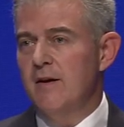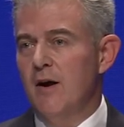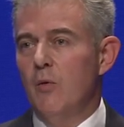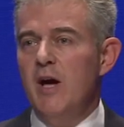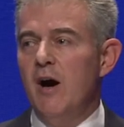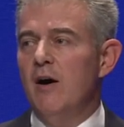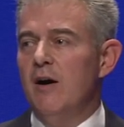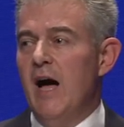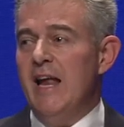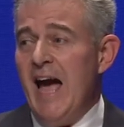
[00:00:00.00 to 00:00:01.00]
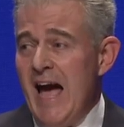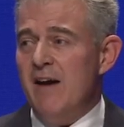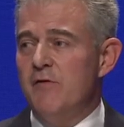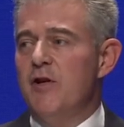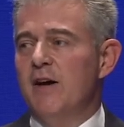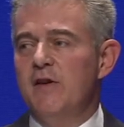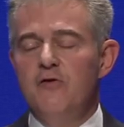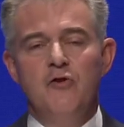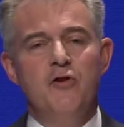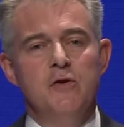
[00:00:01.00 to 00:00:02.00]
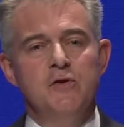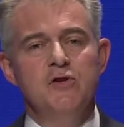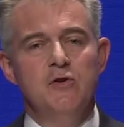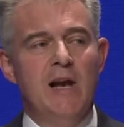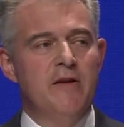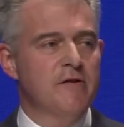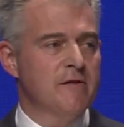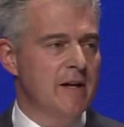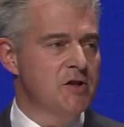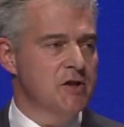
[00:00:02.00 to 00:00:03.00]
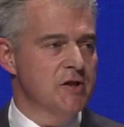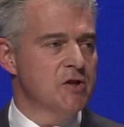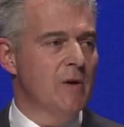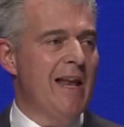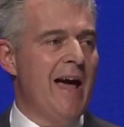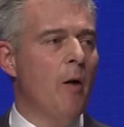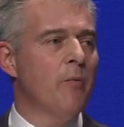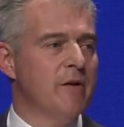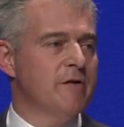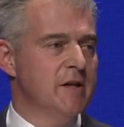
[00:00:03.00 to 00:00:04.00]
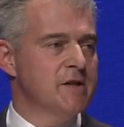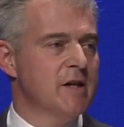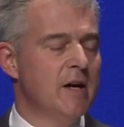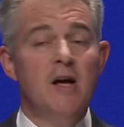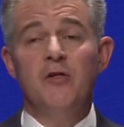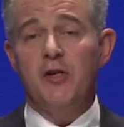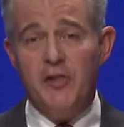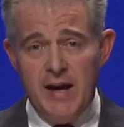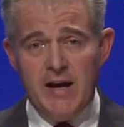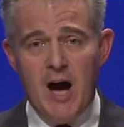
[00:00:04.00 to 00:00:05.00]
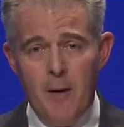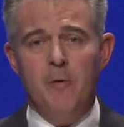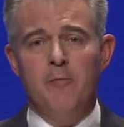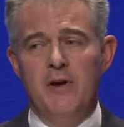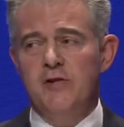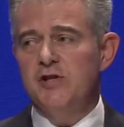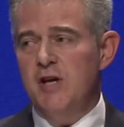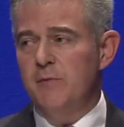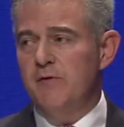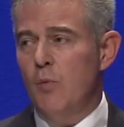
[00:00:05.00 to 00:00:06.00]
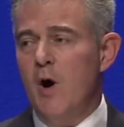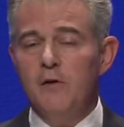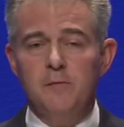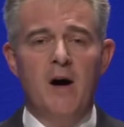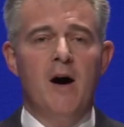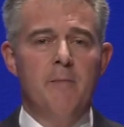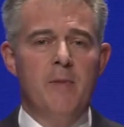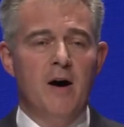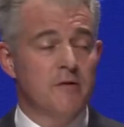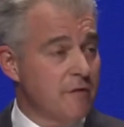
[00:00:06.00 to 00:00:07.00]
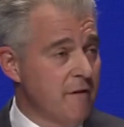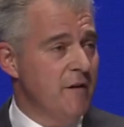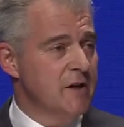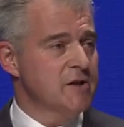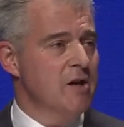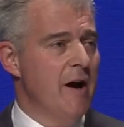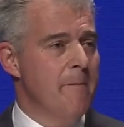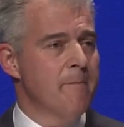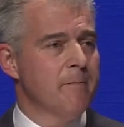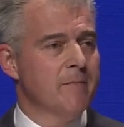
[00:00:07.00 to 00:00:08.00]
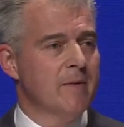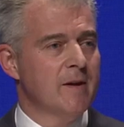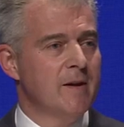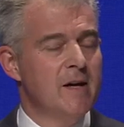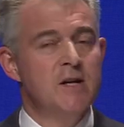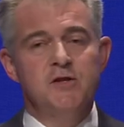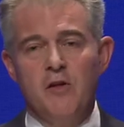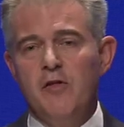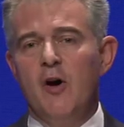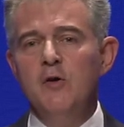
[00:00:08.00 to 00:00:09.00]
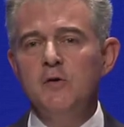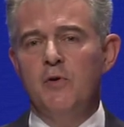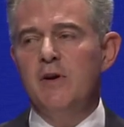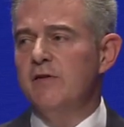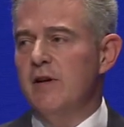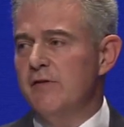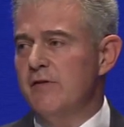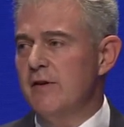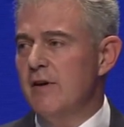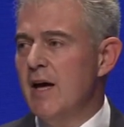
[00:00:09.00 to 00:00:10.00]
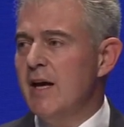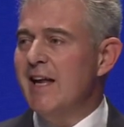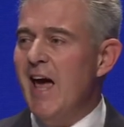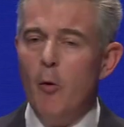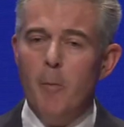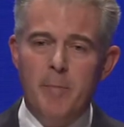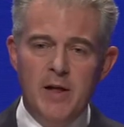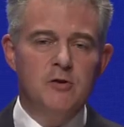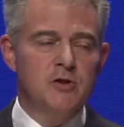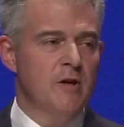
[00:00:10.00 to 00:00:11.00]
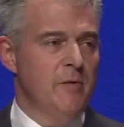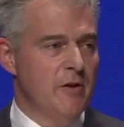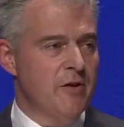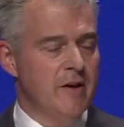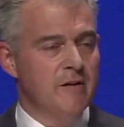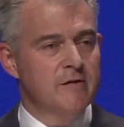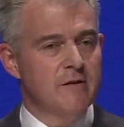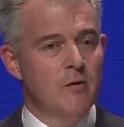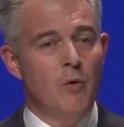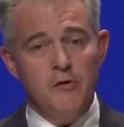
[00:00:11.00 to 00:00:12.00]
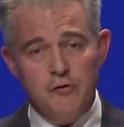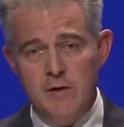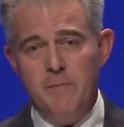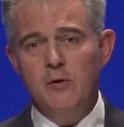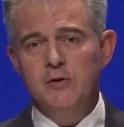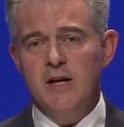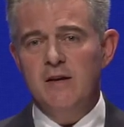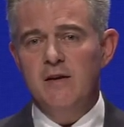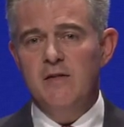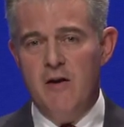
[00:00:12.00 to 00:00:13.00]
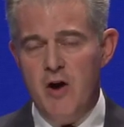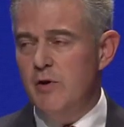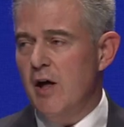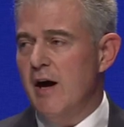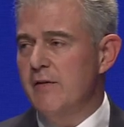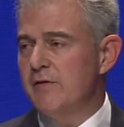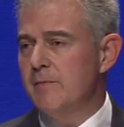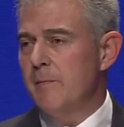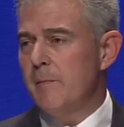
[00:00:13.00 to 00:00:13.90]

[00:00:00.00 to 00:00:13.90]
We are and have just introduced new legislation to allow prisoners to take up apprenticeships whilst behind bars for the first time so that those prisoners can help build communities whilst rebuilding their own lives.